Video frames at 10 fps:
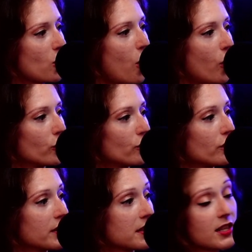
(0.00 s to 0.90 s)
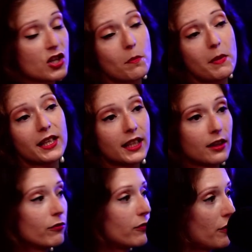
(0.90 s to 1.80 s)
on the decision-making
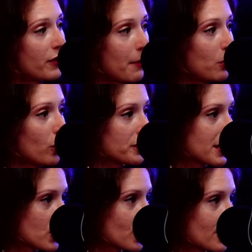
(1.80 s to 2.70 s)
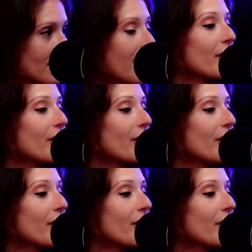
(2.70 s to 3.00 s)
of that politician?